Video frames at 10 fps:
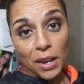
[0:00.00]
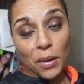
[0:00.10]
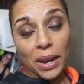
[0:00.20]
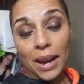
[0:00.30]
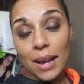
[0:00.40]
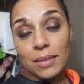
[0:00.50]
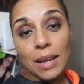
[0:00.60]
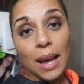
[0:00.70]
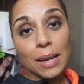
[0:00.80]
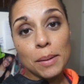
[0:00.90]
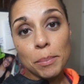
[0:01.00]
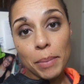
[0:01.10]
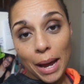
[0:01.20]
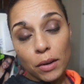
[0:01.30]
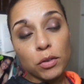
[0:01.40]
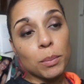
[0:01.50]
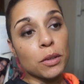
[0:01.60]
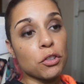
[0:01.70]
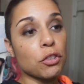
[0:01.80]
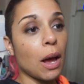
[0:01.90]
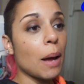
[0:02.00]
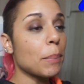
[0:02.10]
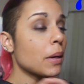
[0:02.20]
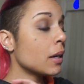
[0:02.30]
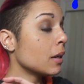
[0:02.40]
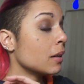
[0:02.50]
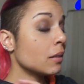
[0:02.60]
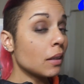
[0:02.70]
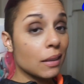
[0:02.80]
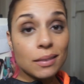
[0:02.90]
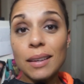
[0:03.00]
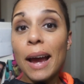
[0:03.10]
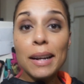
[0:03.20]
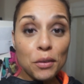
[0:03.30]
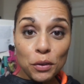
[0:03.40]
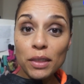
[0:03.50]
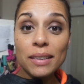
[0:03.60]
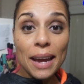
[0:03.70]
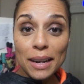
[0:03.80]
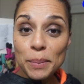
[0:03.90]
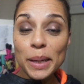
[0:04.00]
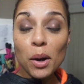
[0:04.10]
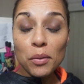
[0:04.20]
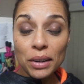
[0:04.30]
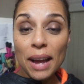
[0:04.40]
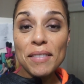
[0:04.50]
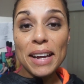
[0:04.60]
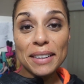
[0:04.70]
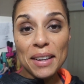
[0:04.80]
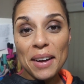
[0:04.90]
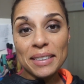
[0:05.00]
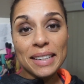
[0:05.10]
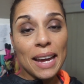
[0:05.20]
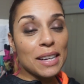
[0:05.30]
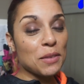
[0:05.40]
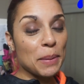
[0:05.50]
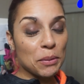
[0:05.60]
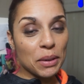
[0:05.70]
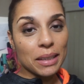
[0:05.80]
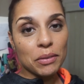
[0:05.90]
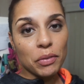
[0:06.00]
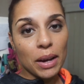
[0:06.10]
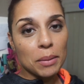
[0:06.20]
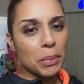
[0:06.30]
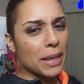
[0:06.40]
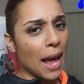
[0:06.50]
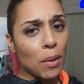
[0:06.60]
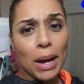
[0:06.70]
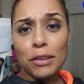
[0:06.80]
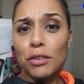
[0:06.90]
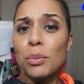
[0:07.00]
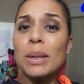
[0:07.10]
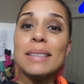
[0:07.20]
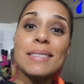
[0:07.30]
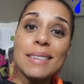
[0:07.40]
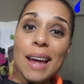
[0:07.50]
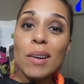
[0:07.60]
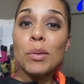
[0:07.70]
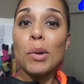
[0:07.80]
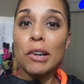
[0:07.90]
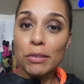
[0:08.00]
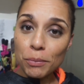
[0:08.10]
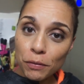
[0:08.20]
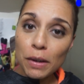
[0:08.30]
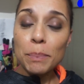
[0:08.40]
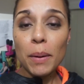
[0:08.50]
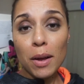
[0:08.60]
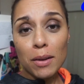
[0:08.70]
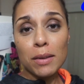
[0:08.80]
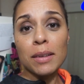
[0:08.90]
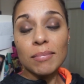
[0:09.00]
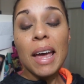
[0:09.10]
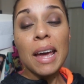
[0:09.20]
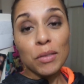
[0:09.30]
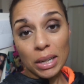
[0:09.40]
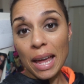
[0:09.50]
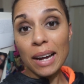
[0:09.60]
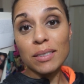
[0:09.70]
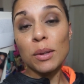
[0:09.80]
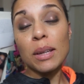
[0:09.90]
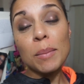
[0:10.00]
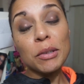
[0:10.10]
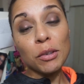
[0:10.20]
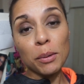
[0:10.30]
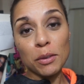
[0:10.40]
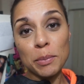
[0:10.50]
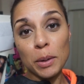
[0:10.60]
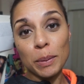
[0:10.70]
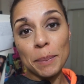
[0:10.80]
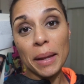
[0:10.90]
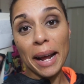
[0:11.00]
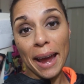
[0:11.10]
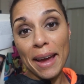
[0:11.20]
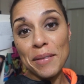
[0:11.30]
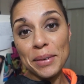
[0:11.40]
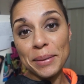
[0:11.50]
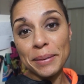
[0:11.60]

Okay guys, I am back from the shop, excited for the day to be over. I've had a long day, it's been really fun, but now I just wanna sit down and watch some football and relax. So let me show you this meal prep that I have.